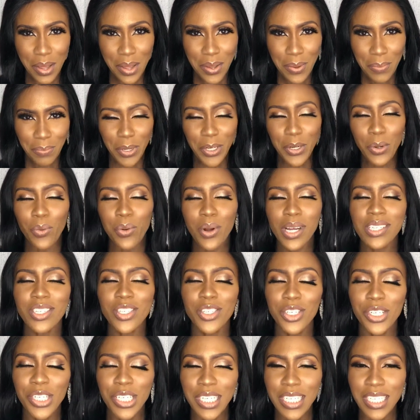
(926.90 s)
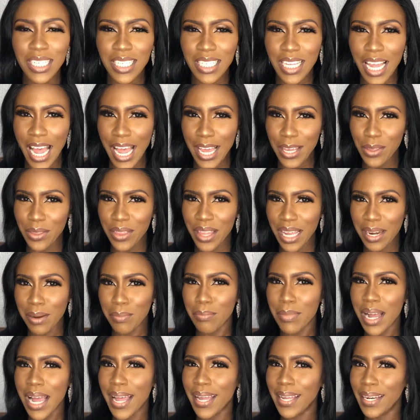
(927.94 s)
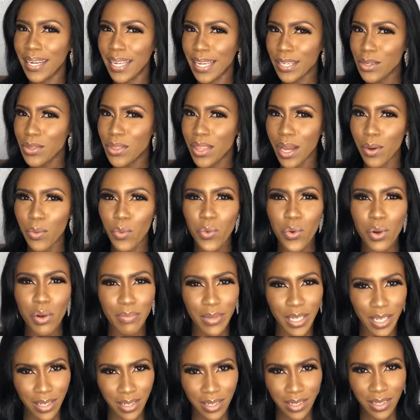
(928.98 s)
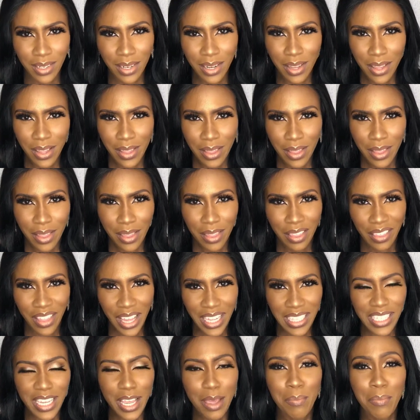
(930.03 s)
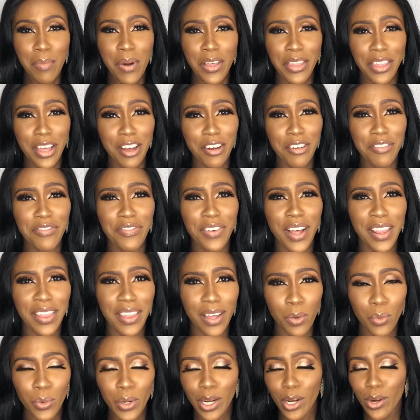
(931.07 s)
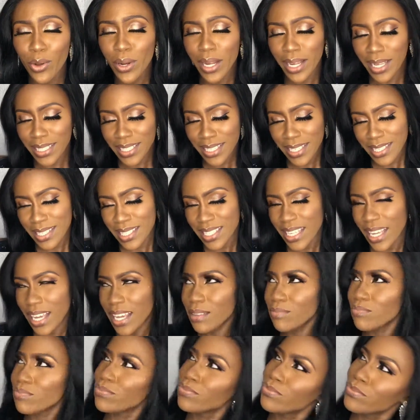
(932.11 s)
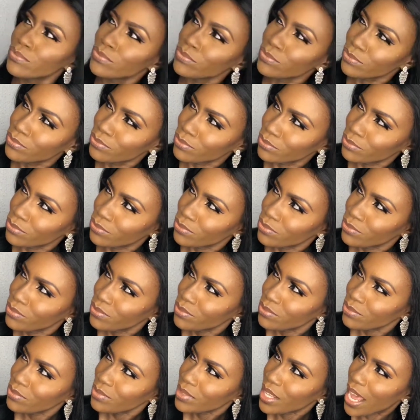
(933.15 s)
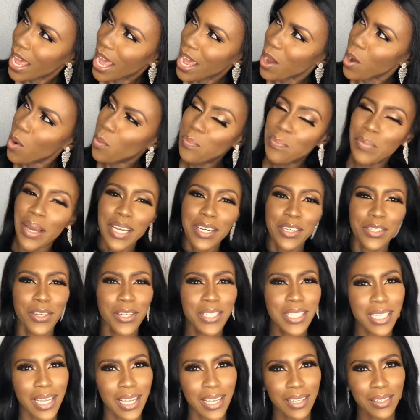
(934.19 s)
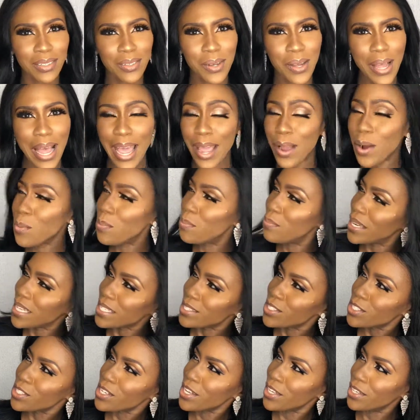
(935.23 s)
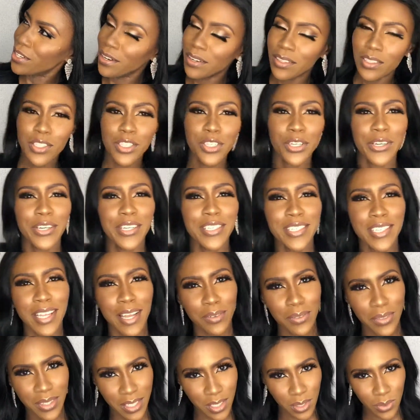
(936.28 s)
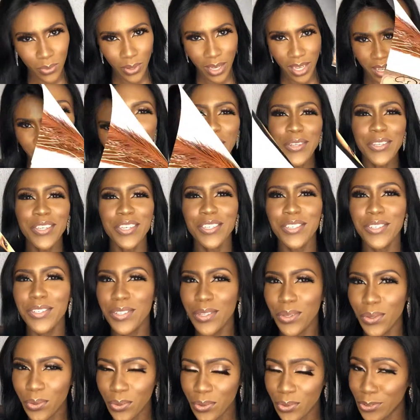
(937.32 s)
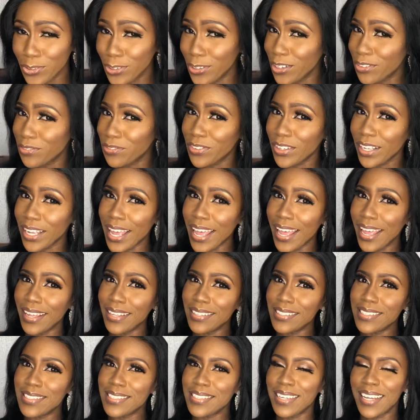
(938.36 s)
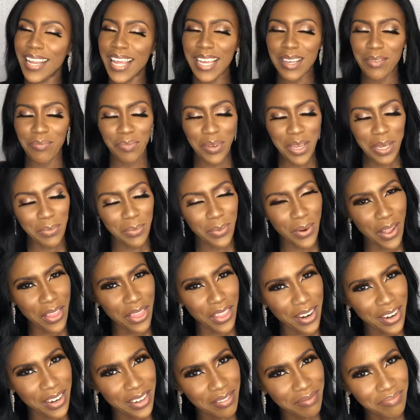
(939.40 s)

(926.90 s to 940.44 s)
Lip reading: But the question is, are you that man, are you that woman that a mother or father would look at and say, I hope my daughter, I hope my son turns out this way. In all you do not forget, like Big Brother,